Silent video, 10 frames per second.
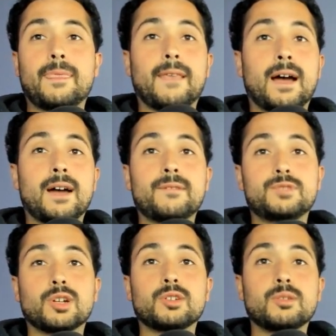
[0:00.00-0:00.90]
I've
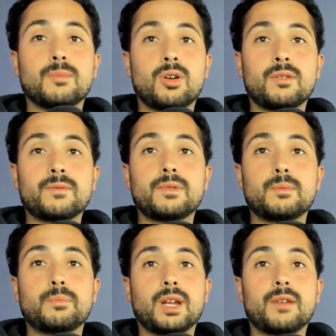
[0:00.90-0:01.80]
turned them off,
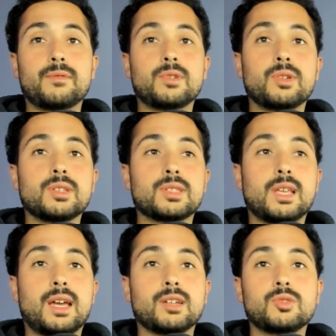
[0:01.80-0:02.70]
but I've noticed
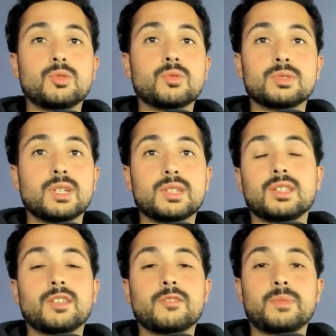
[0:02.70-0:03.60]
that Google doesn't
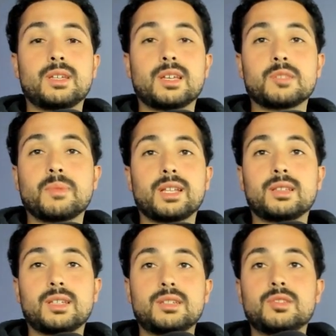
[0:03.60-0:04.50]
give me as many
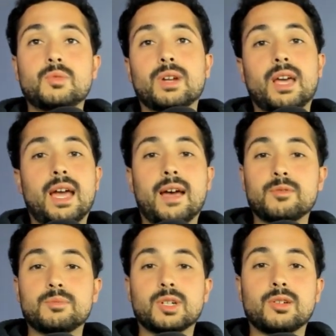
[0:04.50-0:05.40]
leads when I have
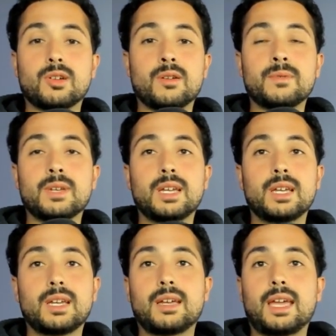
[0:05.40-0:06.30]
them turned off.
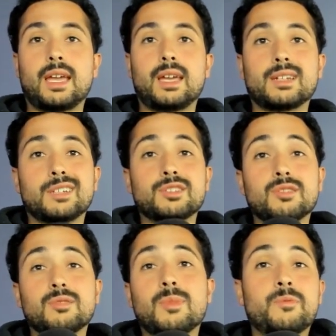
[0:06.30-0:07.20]
And I turned
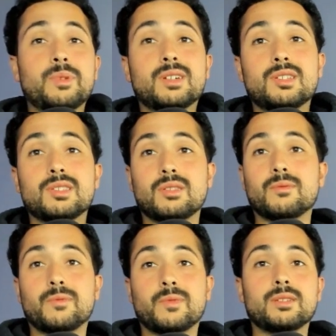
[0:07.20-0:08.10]
them off because
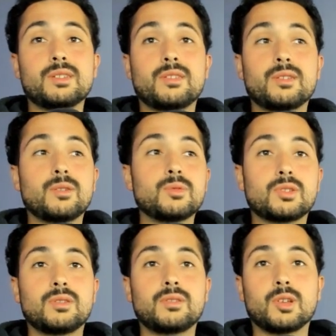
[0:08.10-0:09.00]
frankly,
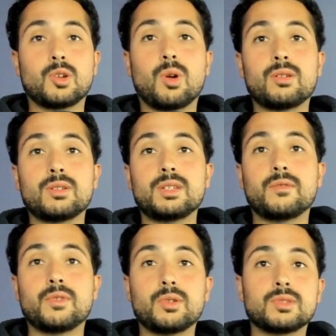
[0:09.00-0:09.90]
the quality of
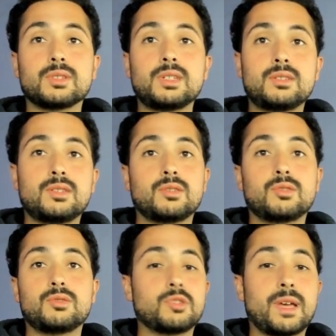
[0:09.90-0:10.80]
those leads
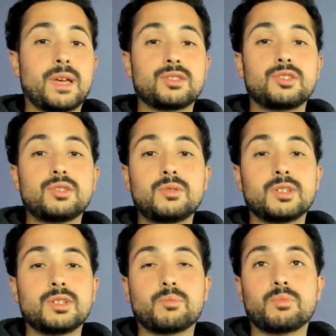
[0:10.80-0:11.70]
who just message you
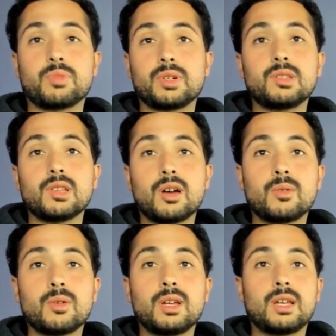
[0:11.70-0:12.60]
is pretty
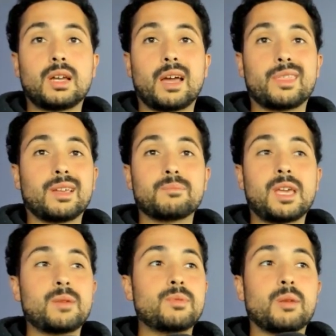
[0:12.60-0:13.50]
low. I think
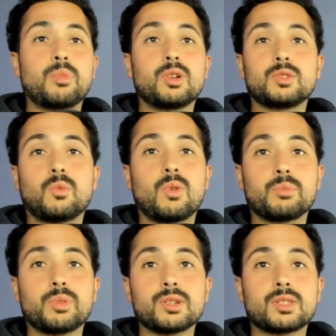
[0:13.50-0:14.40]
maybe I booked one
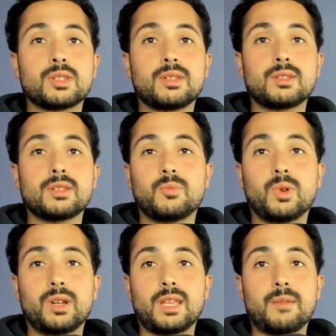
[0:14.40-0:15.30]
person
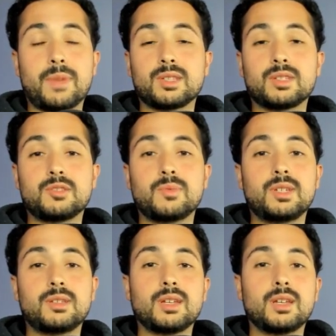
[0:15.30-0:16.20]
when they message
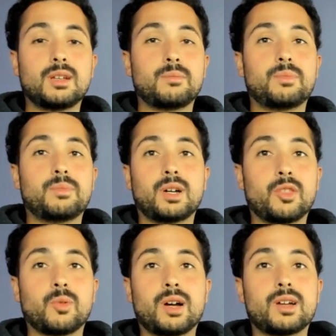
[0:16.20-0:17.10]
me, but
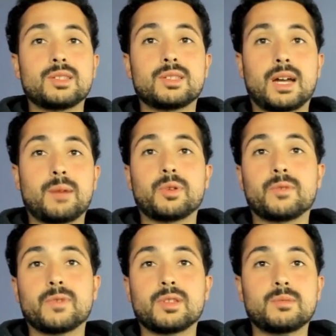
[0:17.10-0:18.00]
otherwise I
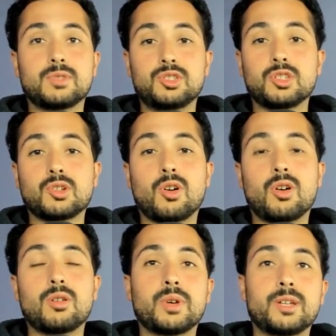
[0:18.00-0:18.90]
prefer them to just
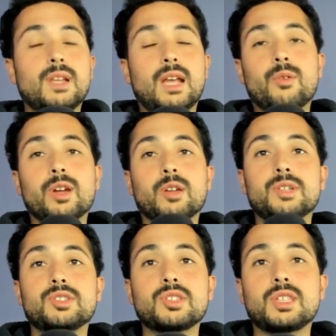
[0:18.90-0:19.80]
call. But I
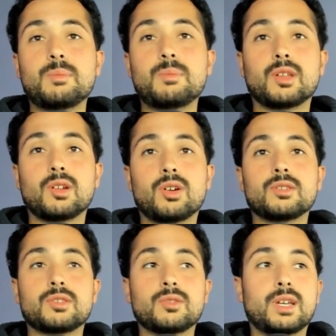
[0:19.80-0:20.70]
recommend just keeping it on
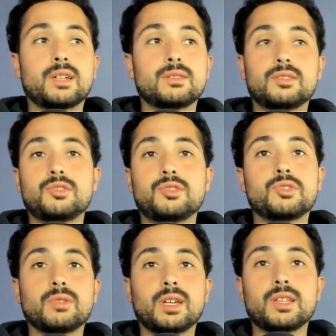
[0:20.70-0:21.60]
so that you
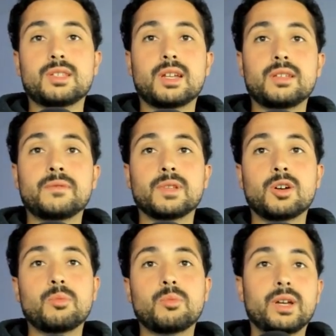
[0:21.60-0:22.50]
still get a steady
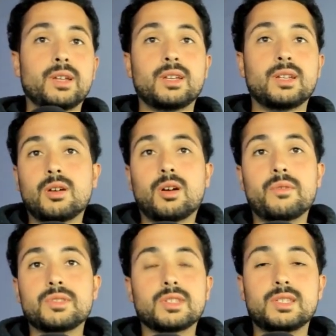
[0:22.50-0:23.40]
flow, but
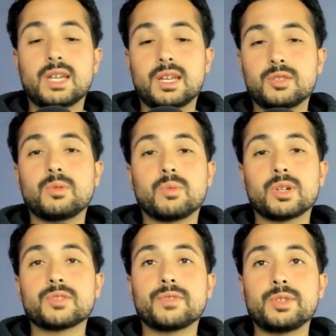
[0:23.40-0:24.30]
obviously test what
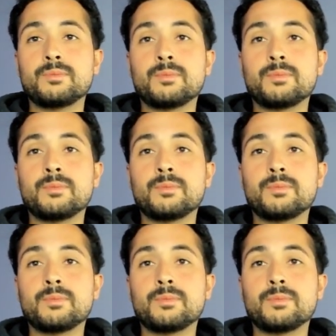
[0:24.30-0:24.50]
works for you.